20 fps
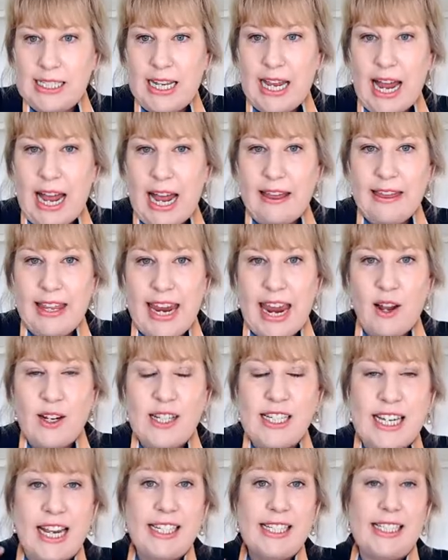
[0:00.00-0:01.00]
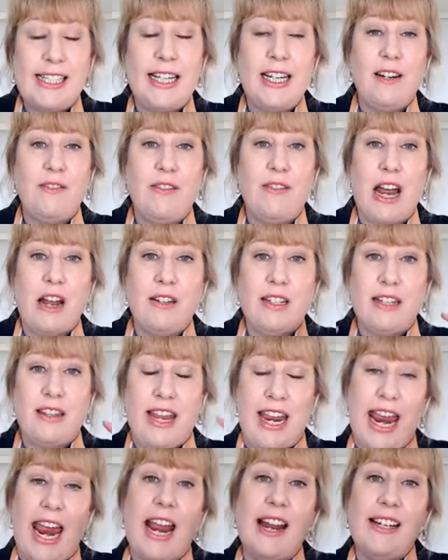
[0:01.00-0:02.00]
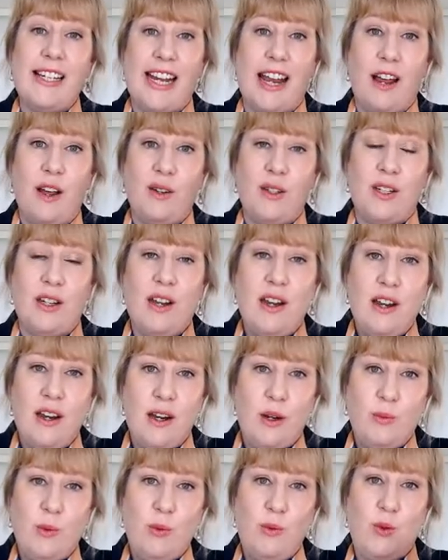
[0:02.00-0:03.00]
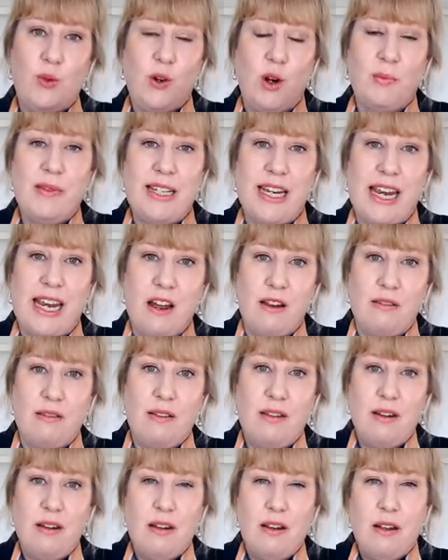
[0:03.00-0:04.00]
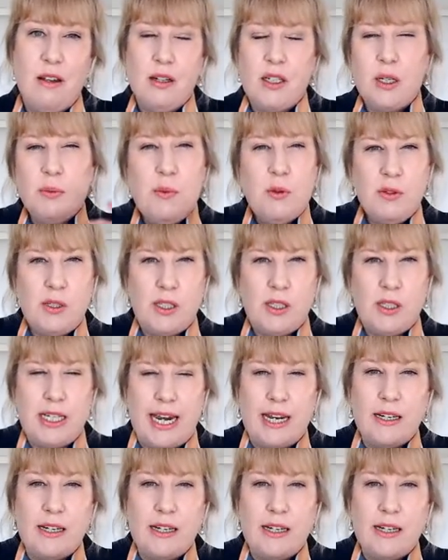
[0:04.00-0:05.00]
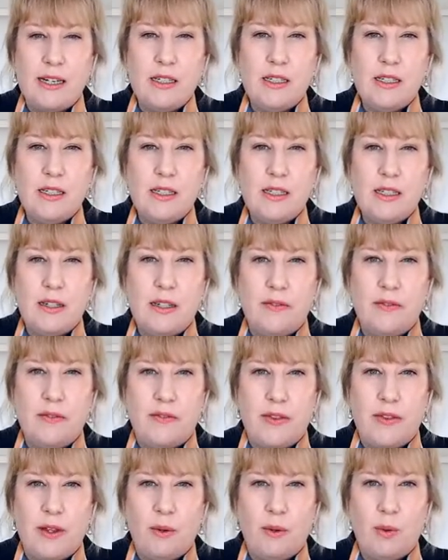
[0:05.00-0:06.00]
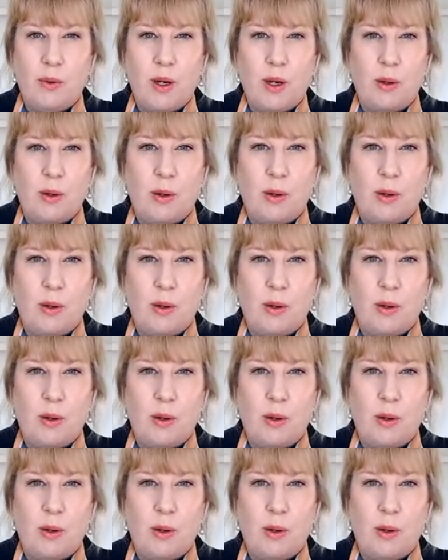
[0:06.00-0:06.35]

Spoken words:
at the outset, stick around. The handout will drop down towards the end of the webinar, so stick